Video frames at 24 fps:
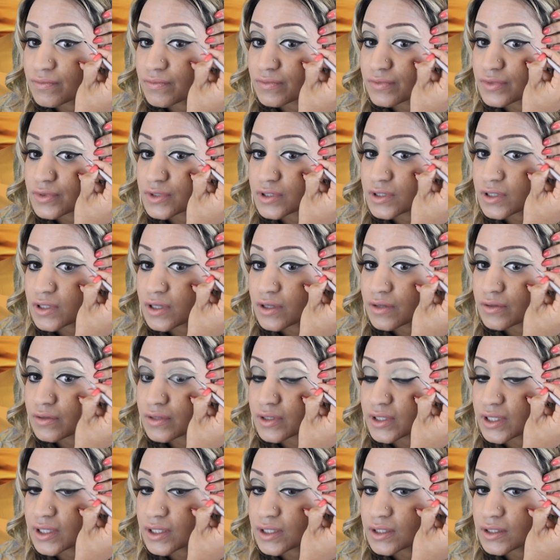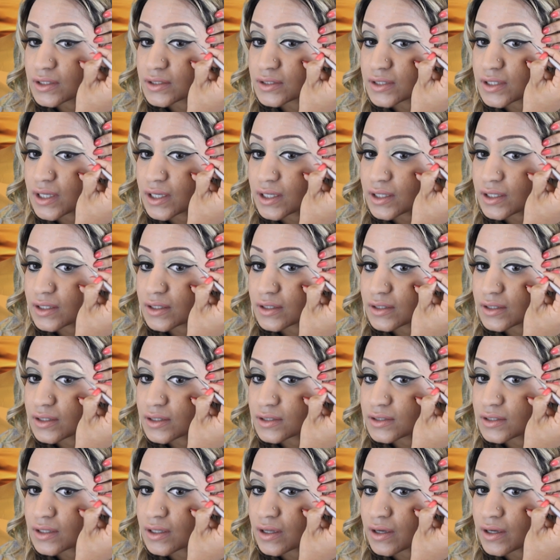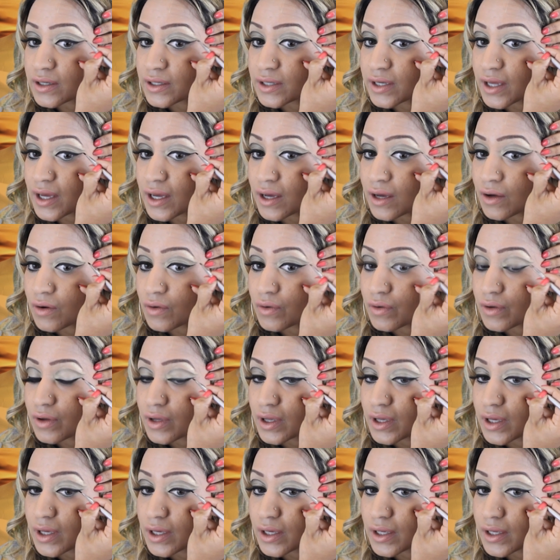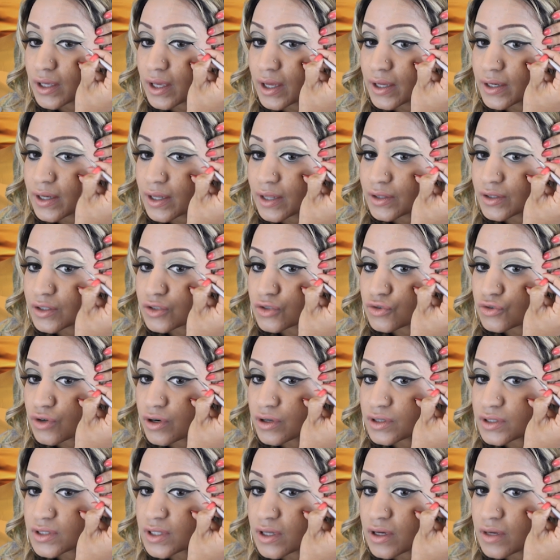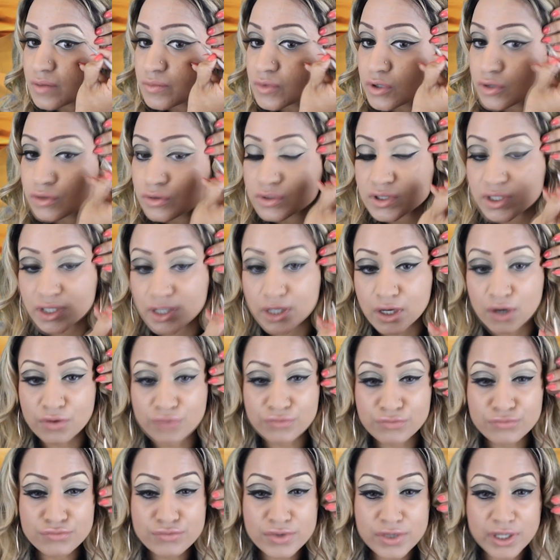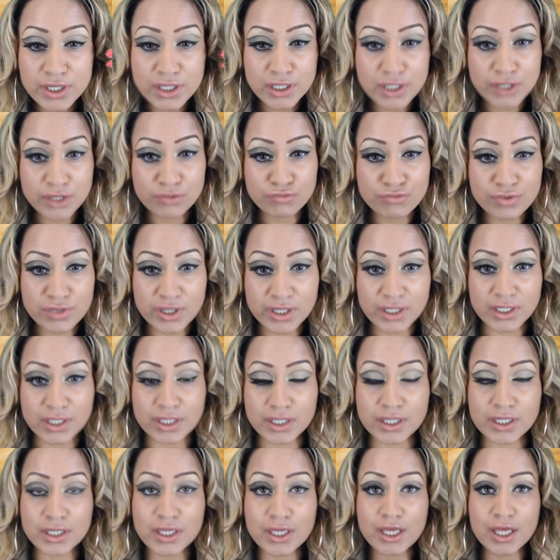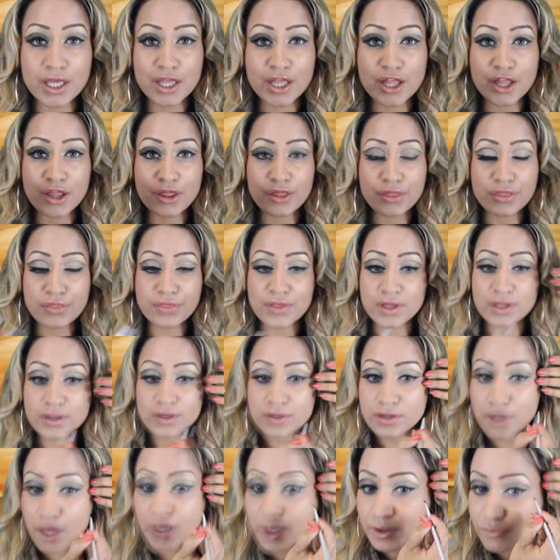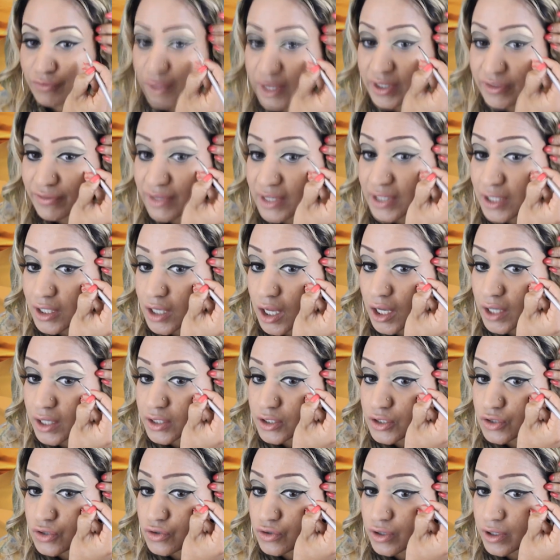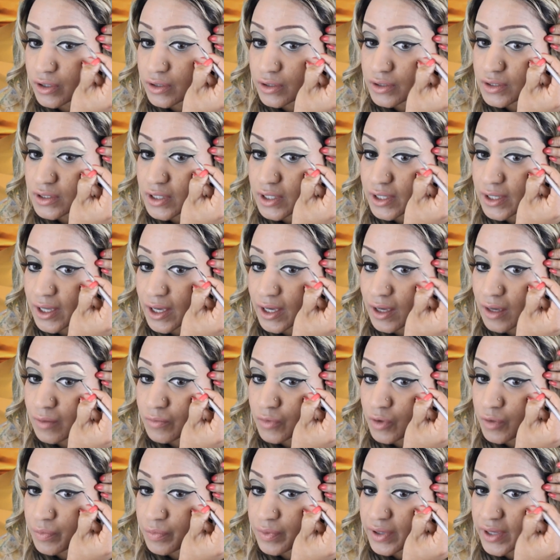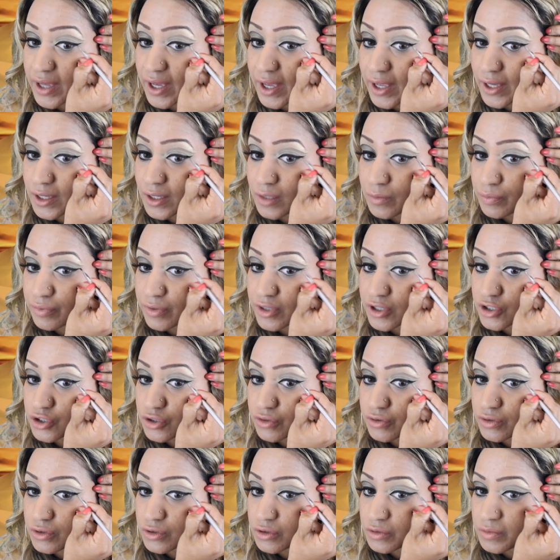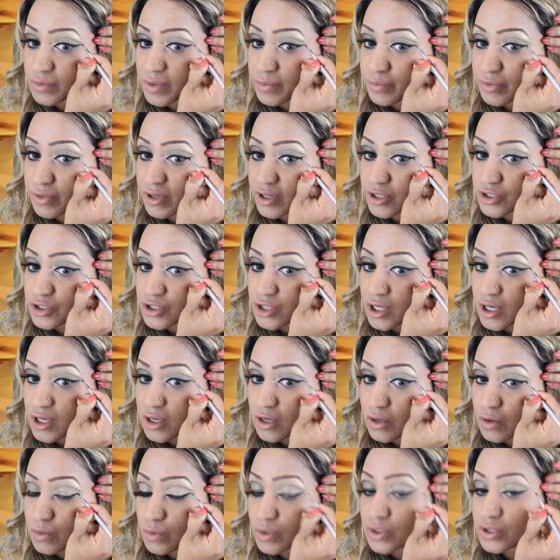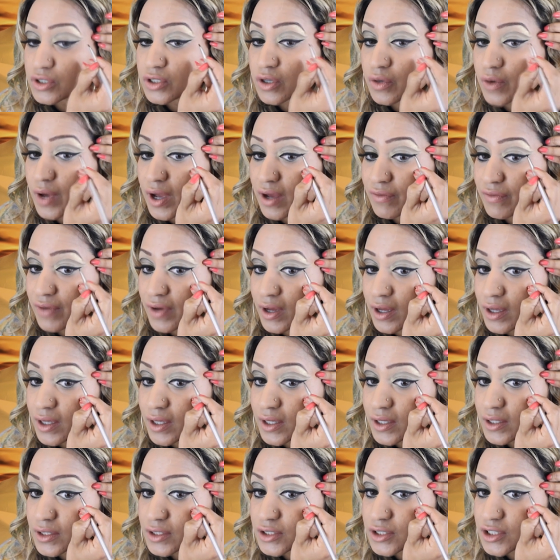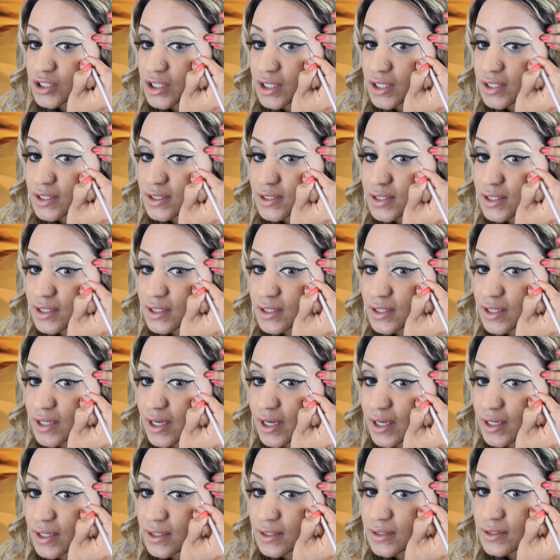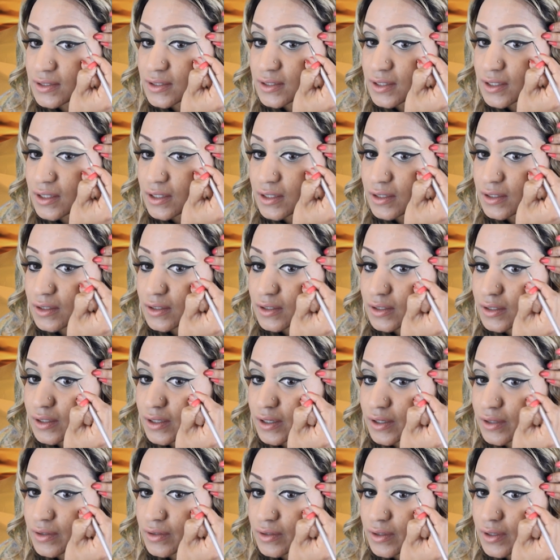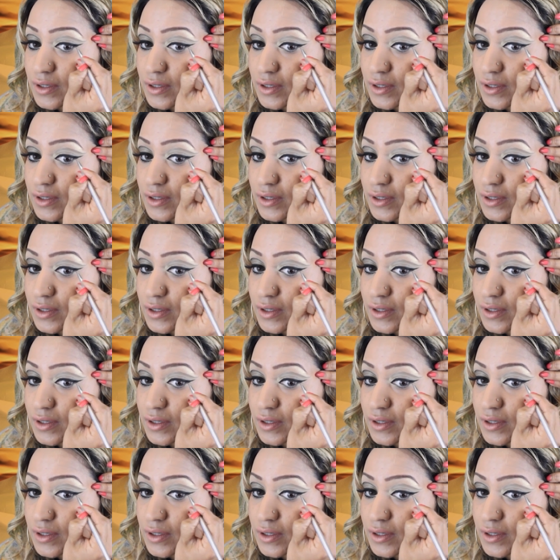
slowly take this line out. Yeah, now the strokes that I'm using are really, really thin, like really, really light strokes. Okay, I'm not putting any pressure onto my brush whatsoever, just in case, you know.